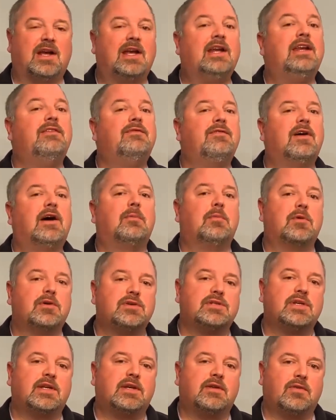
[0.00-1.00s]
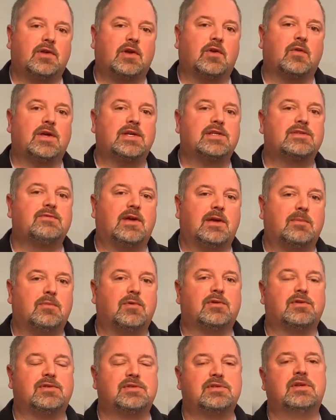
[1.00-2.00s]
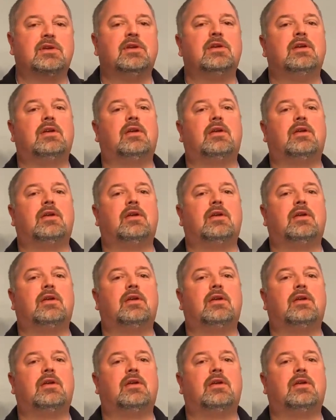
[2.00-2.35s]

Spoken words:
85% of the grease vapors